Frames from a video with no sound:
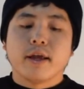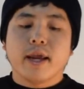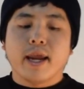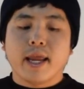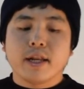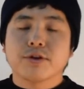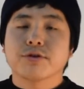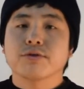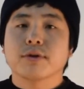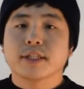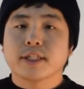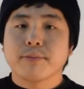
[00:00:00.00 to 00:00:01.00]
into
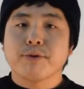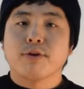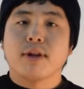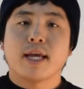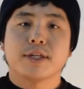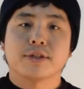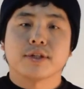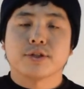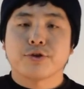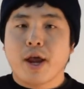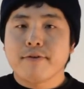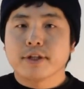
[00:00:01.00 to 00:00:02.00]
a simulation. So
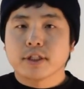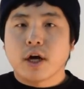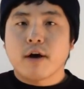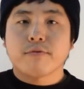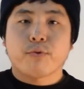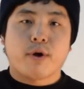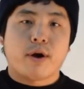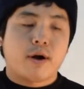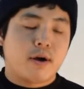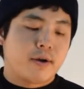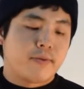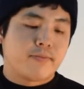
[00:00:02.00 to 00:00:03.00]
you have a software
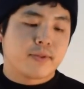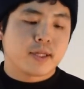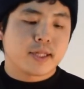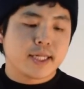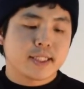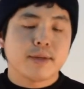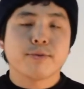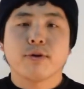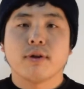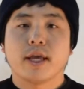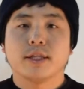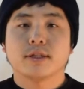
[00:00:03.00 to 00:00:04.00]
that
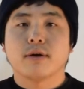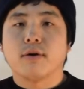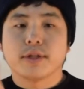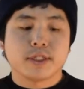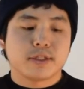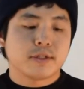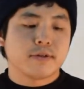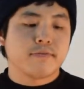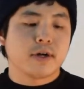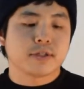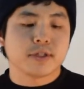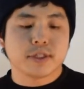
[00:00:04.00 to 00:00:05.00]
simulates all these
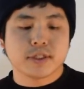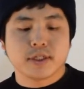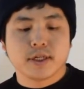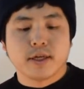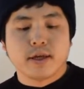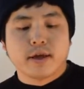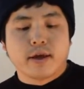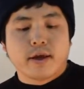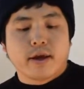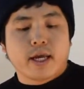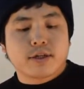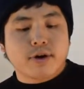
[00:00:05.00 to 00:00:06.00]
functions
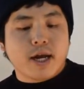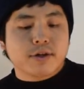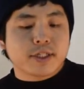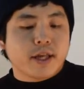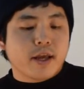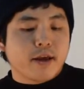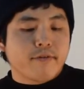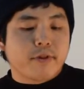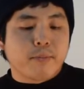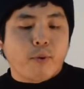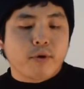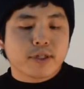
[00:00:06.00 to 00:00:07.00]
and try to see if the
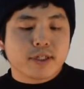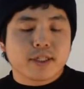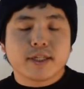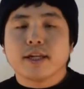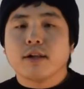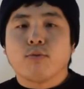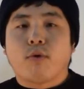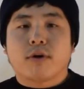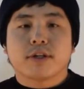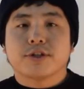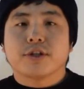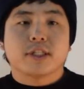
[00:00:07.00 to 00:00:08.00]
board still
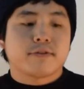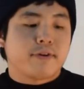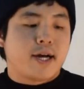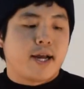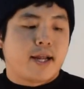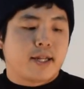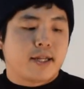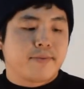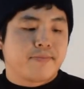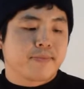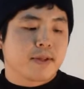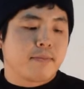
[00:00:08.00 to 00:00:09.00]
works just fine.
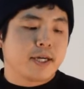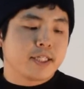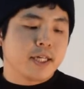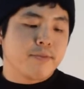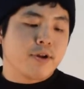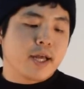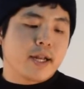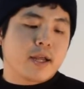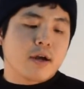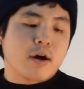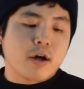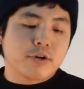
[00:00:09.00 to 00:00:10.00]
By simulating
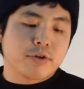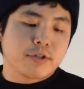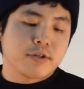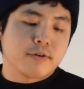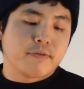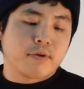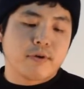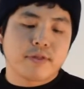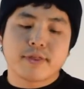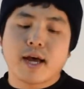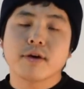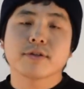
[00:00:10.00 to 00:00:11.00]
hundreds of or
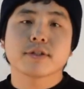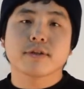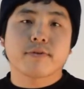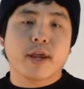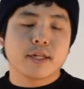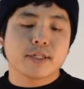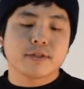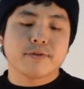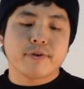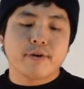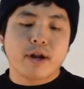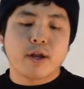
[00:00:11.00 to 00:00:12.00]
thousands of cases of
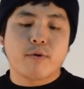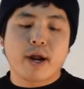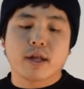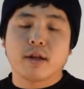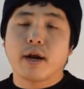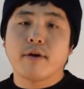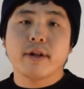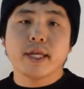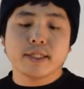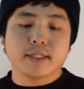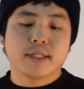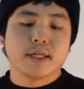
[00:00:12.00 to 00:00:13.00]

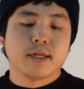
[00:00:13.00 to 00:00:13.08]
irregularities,